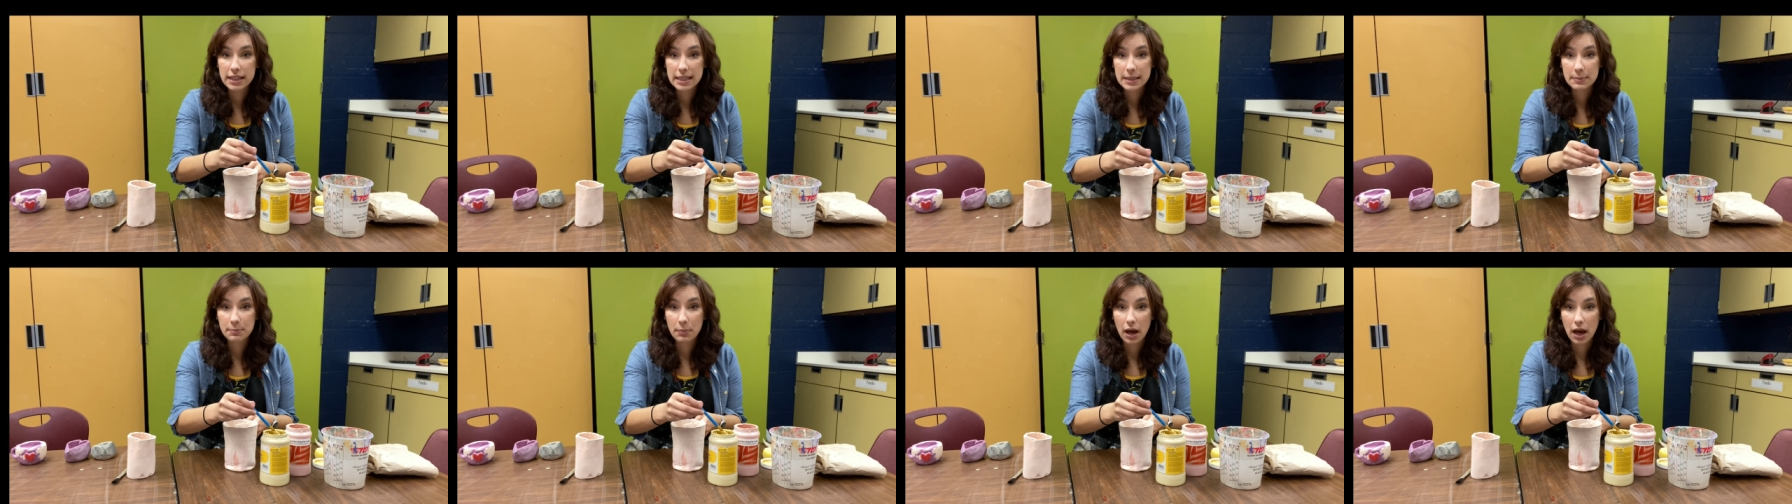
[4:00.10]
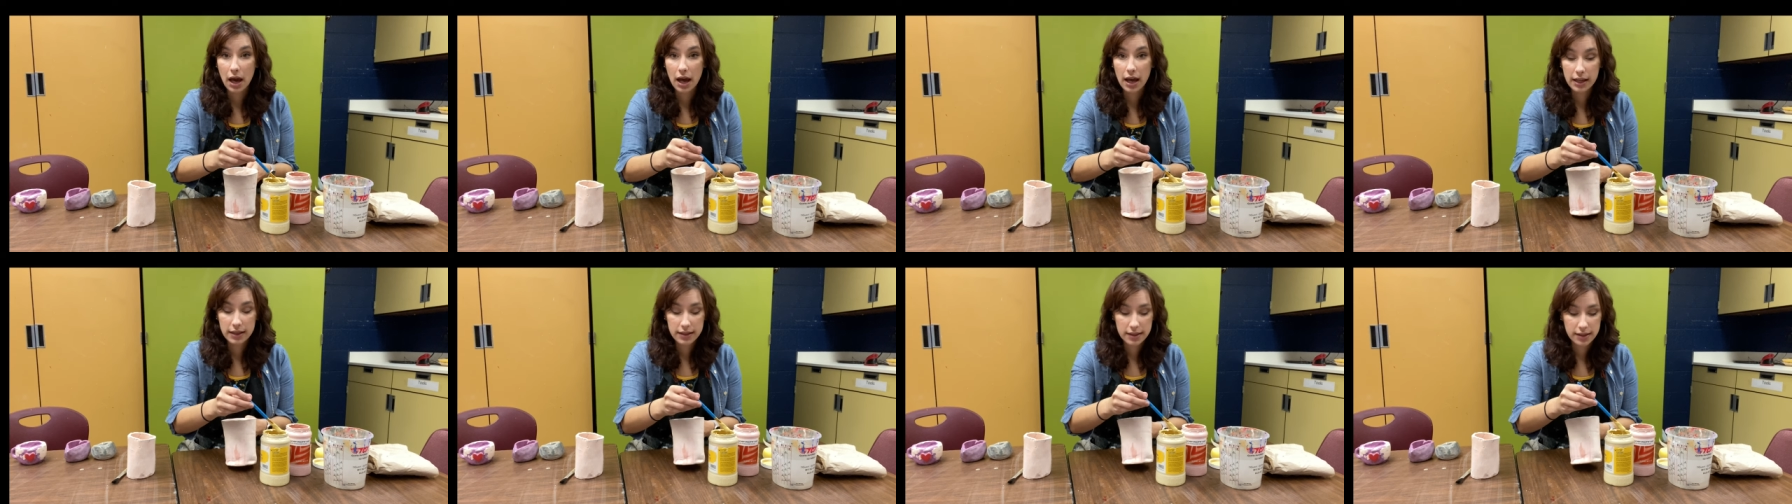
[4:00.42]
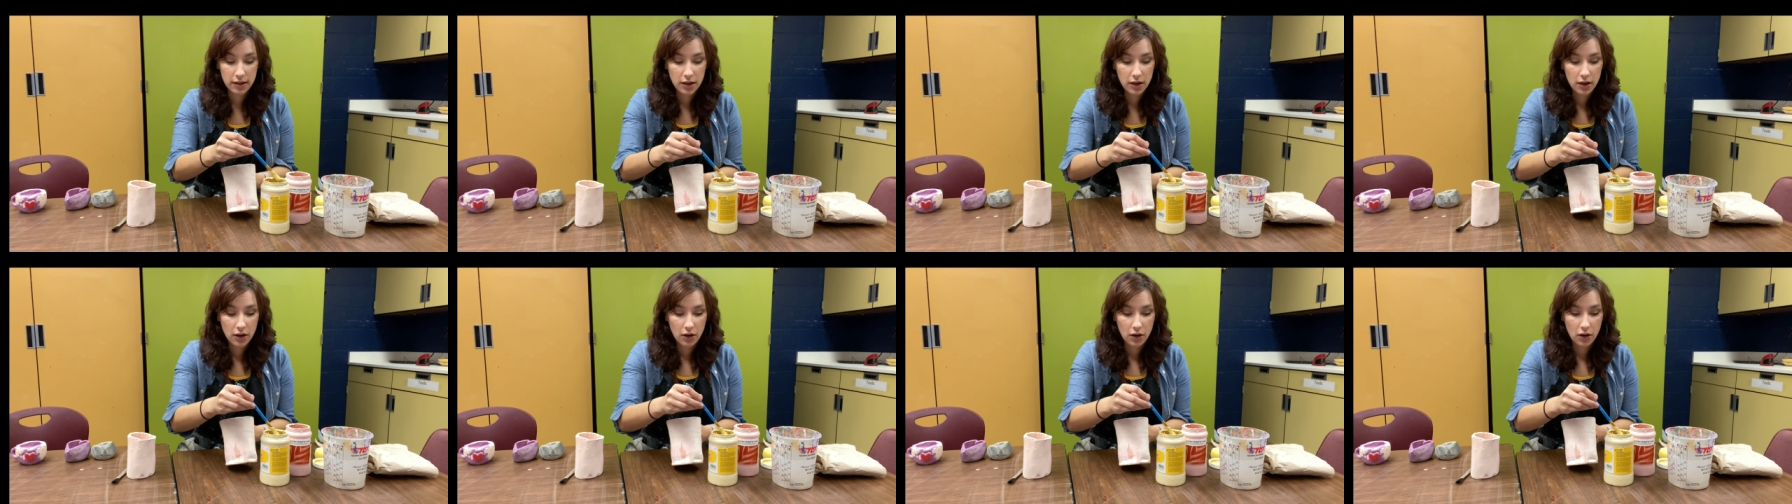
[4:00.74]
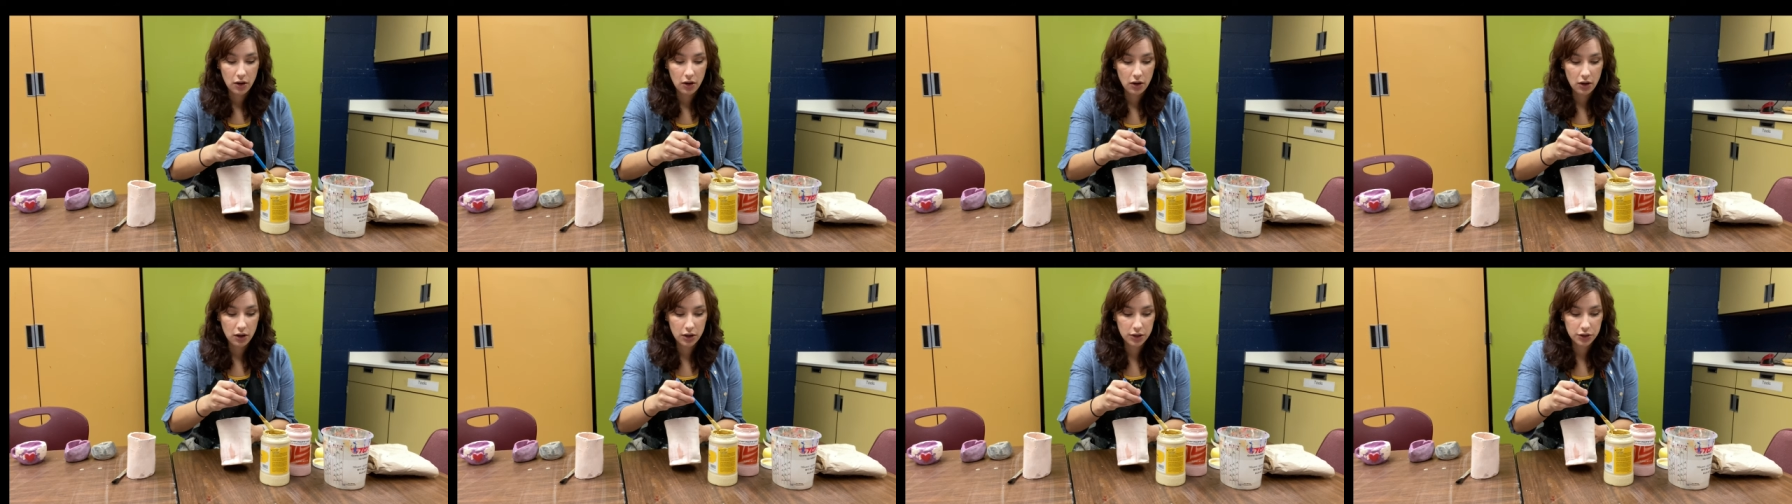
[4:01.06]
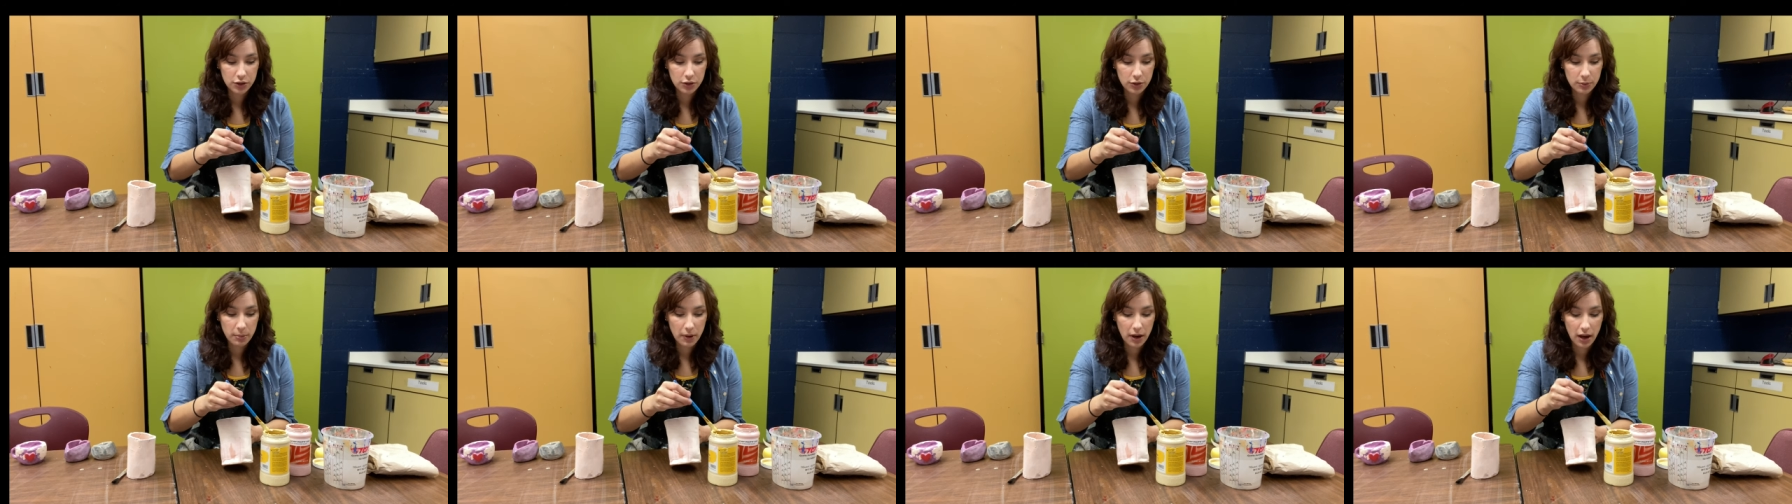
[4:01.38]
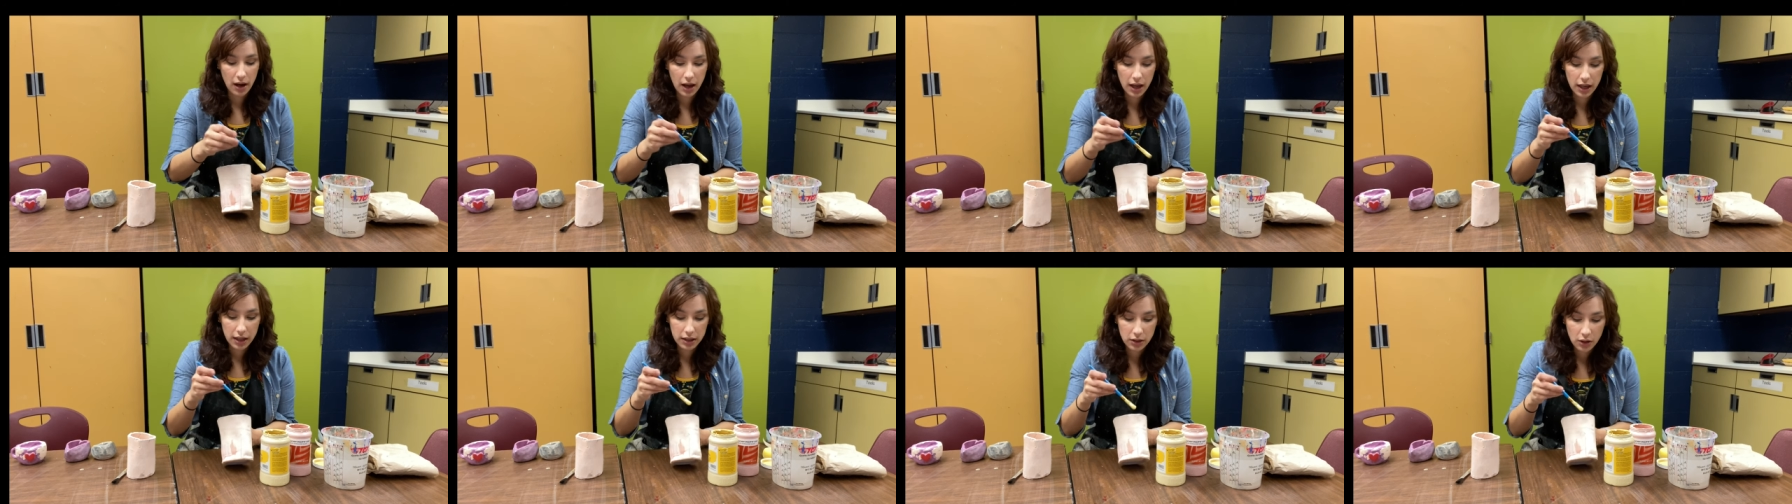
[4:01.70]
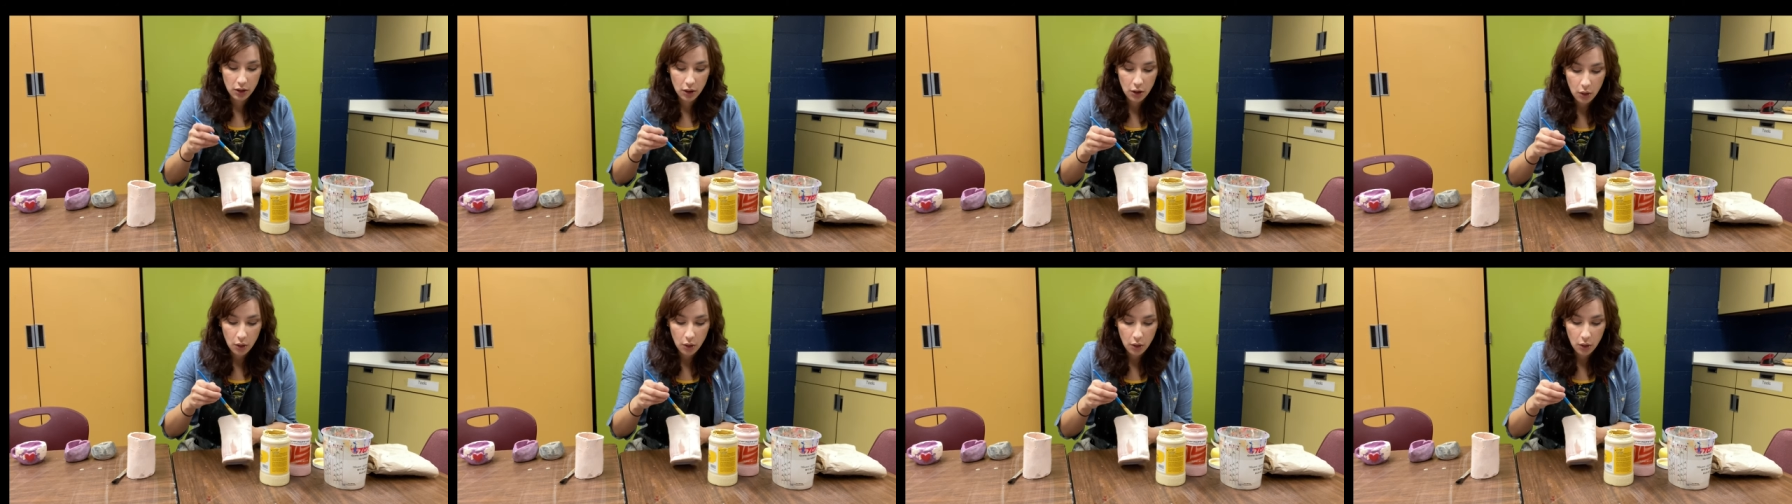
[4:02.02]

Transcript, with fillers: spot on your pot